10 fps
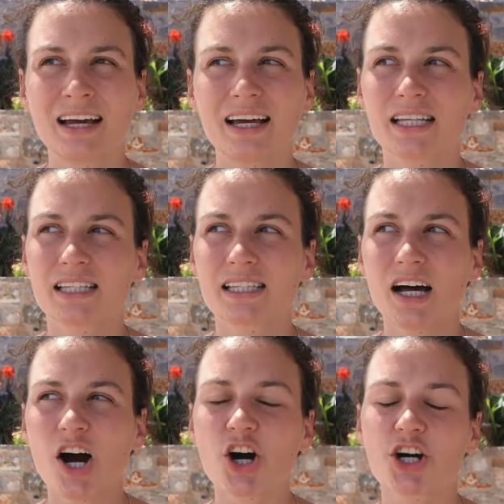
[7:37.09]
it's
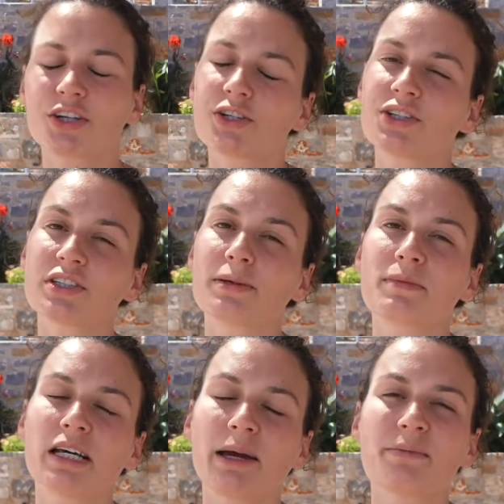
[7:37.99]
hard to
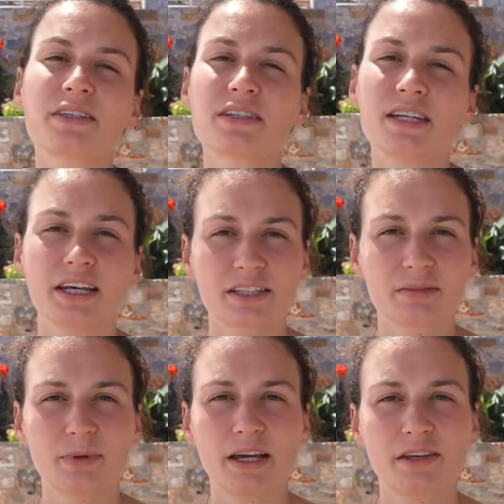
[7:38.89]
sometimes take
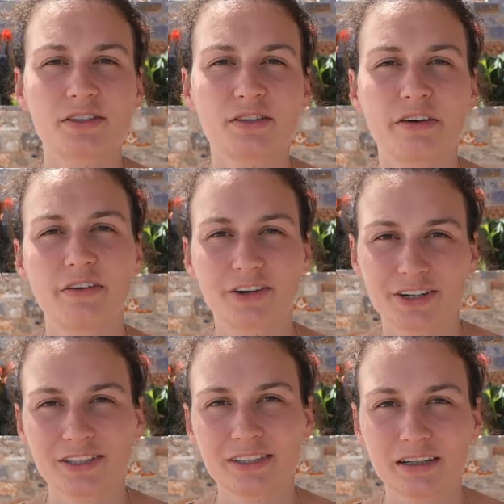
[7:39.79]
space for
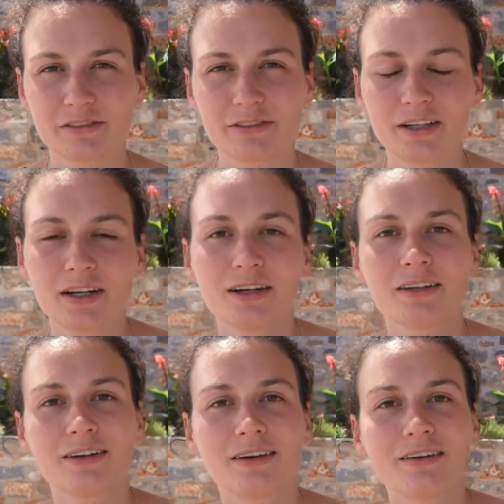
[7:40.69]
yourself.
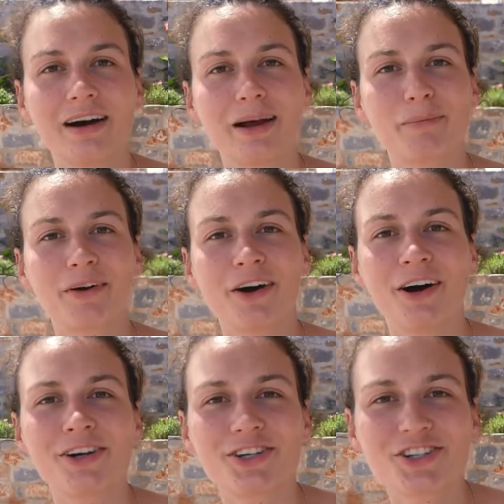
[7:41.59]
You know, I'm a
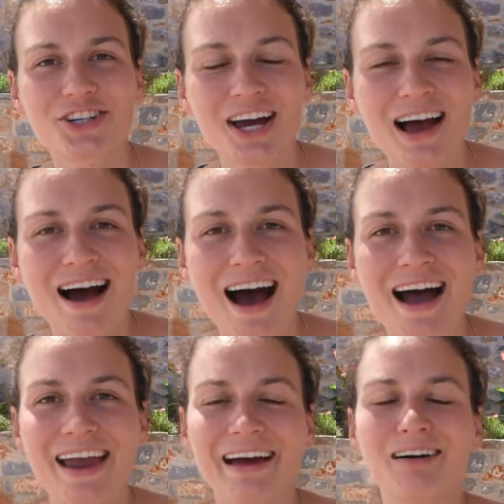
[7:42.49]
coach.
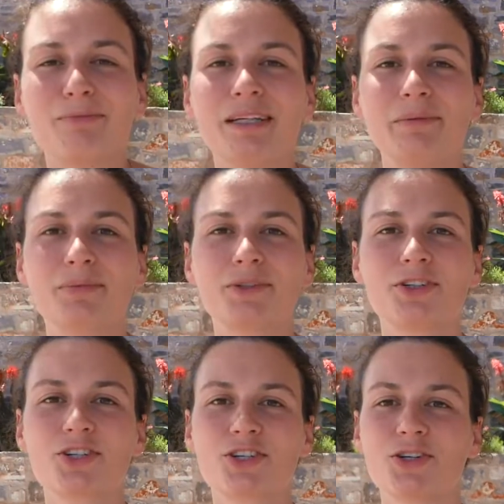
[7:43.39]
I help people
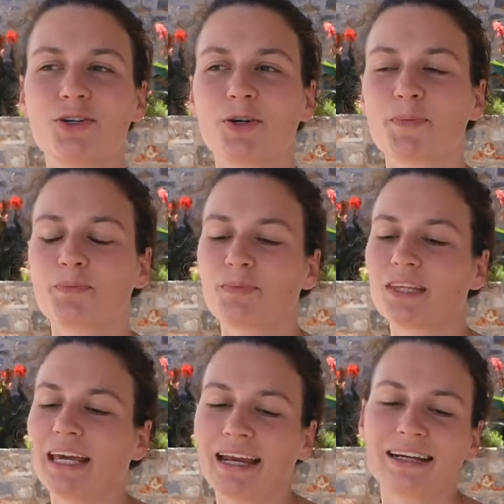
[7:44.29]
to
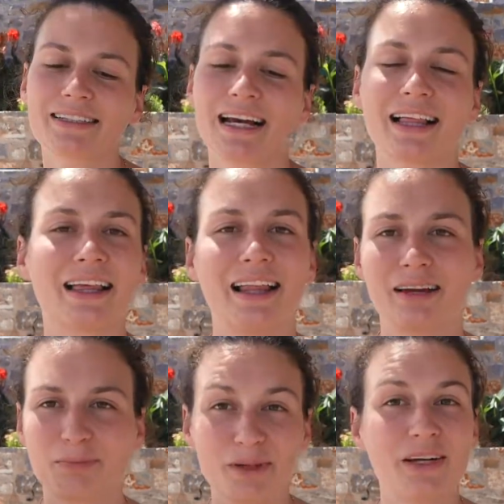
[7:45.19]
get exactly
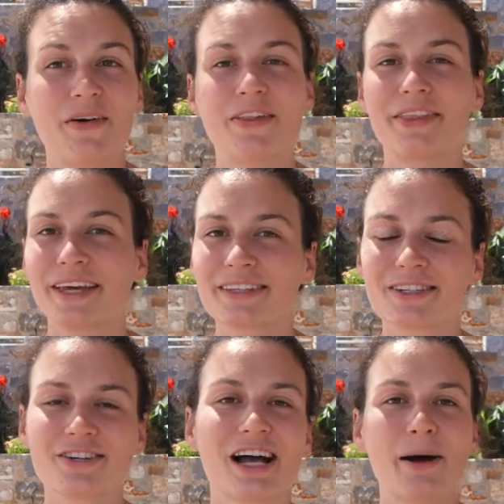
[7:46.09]
like beyond this,
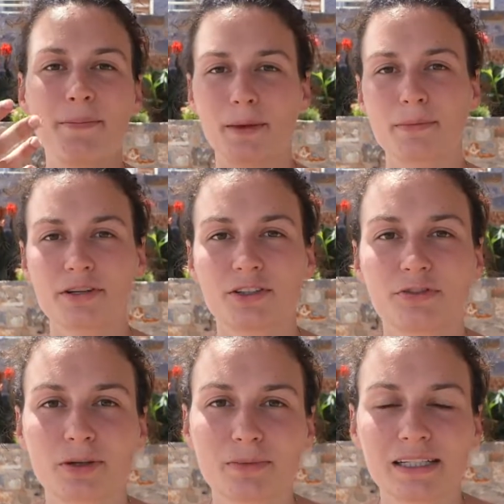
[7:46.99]
to help them
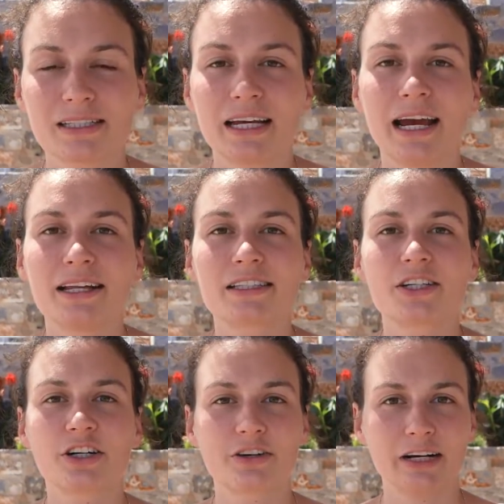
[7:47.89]
transform their states,
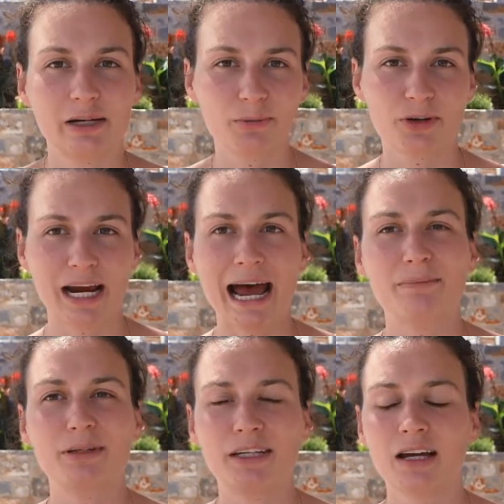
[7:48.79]
to create more
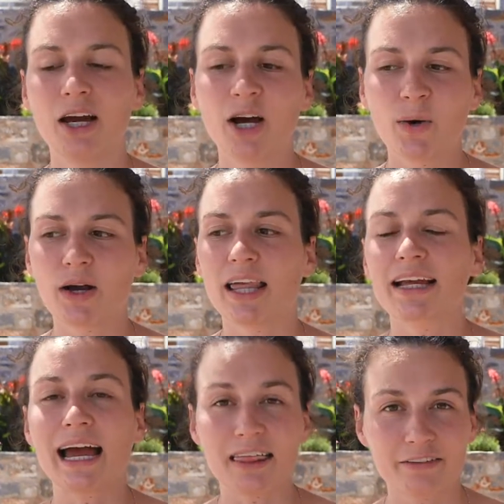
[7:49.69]
happy or like
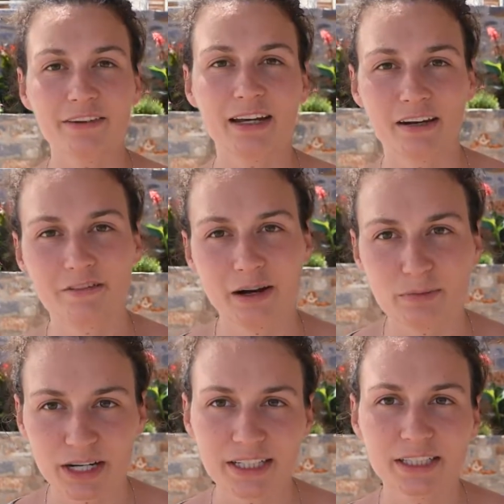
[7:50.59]
elevated
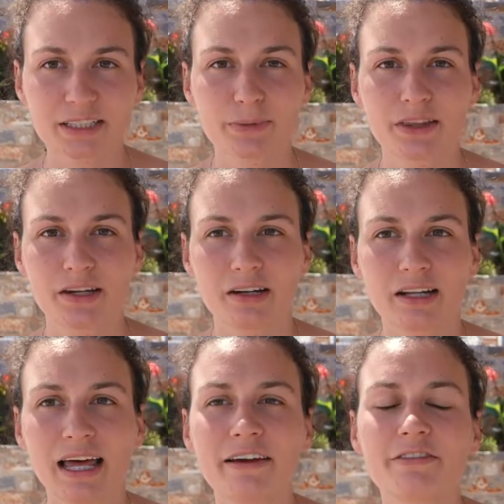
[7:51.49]
vibrations within their
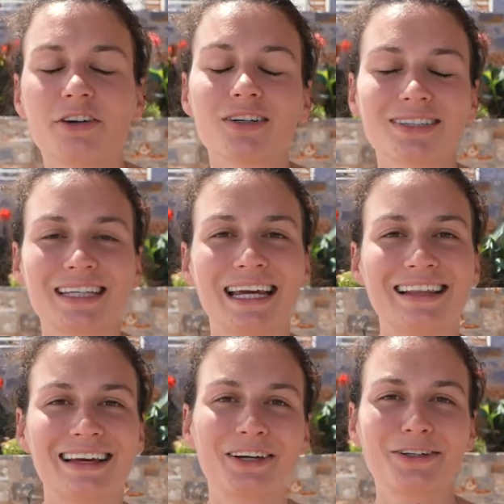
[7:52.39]
life. Not saying
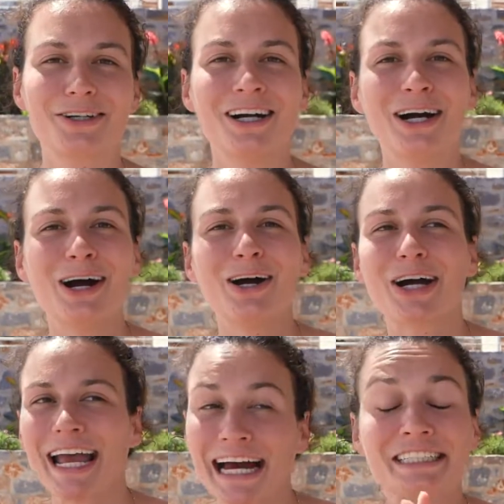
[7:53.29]
that you
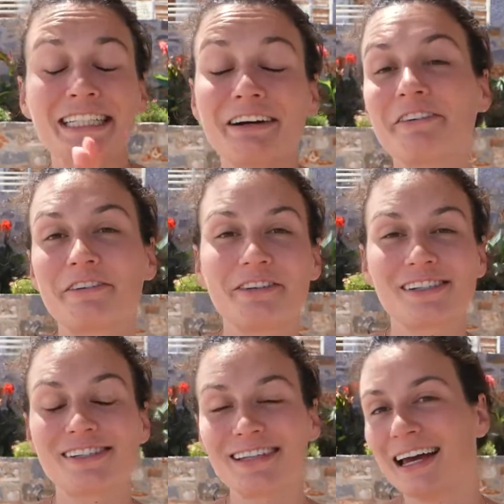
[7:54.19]
can never feel
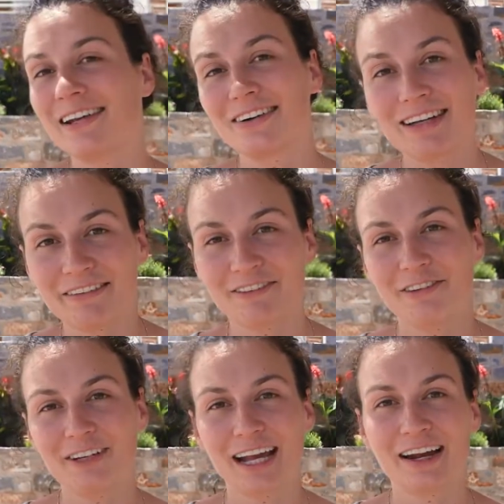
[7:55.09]
sad or never
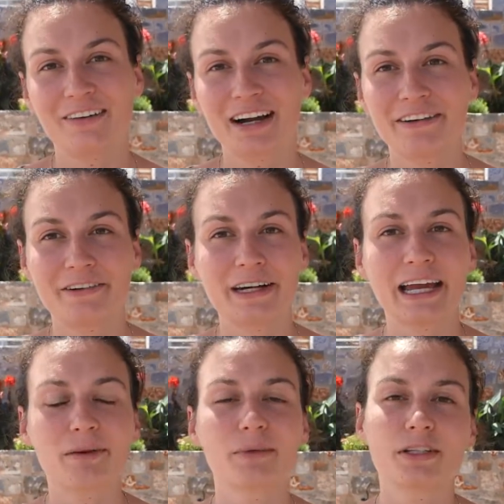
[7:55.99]
feel angry ever
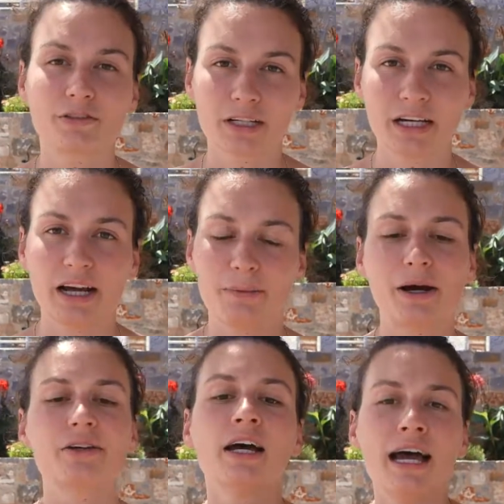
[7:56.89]
again, but it's really
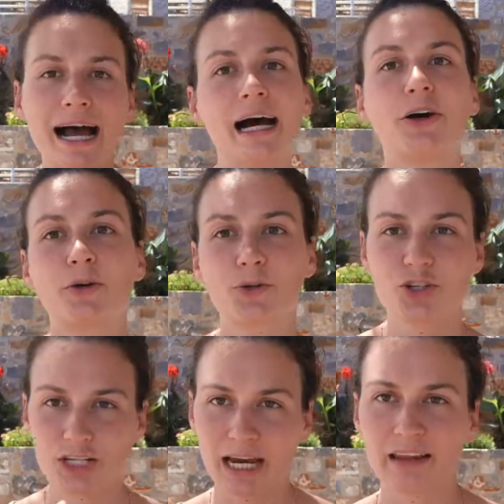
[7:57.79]
about how you
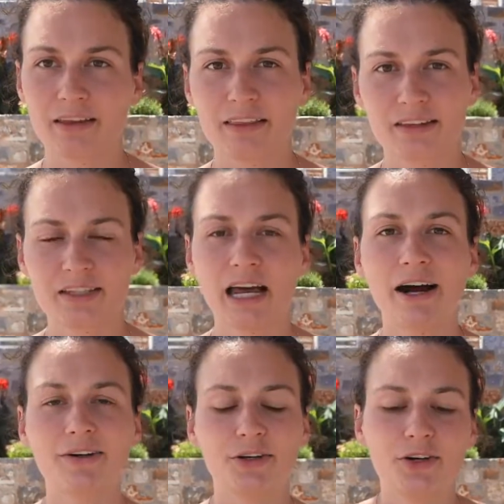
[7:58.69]
channel these and
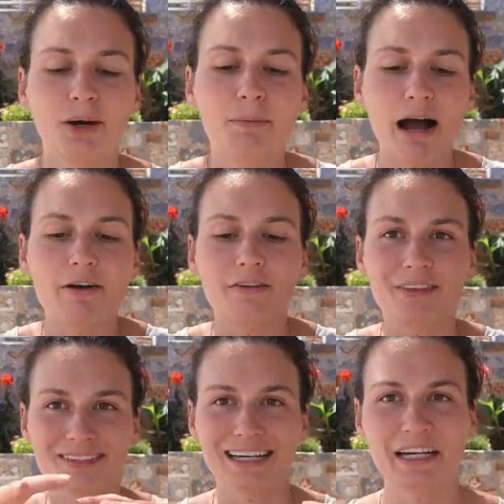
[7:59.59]
how you come out of
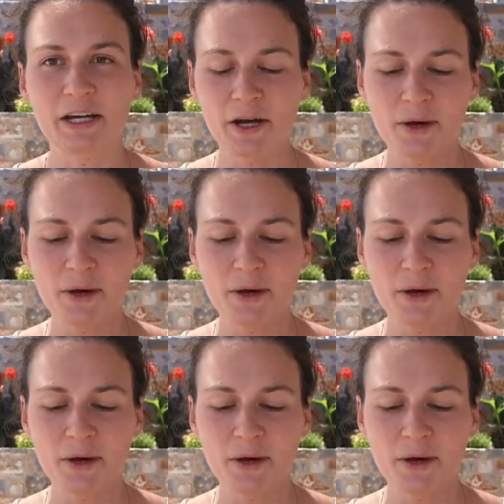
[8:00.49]
this like